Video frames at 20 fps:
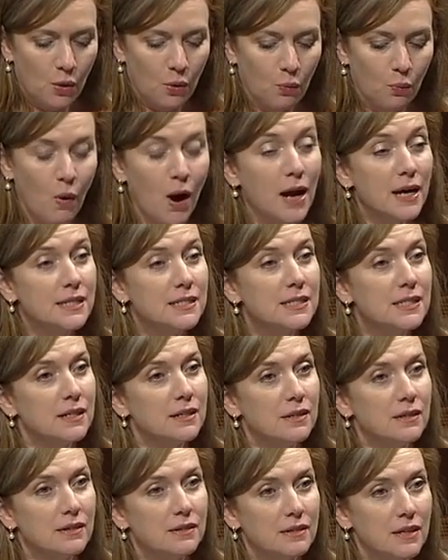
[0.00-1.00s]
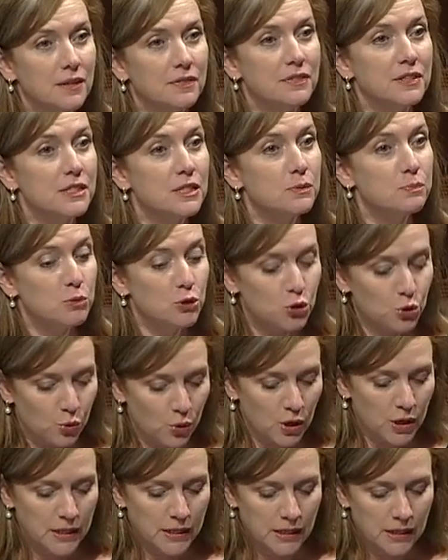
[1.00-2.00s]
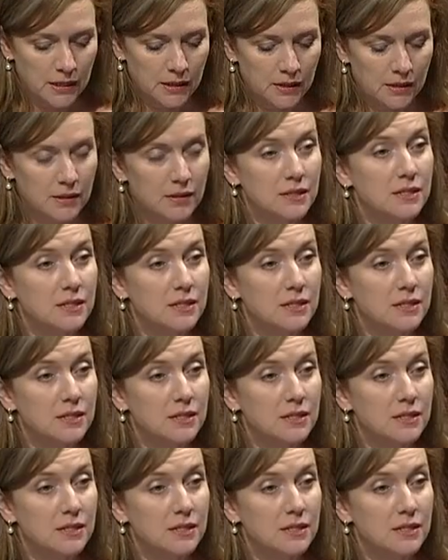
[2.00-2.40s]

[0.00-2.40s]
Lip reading: Why is it that this majority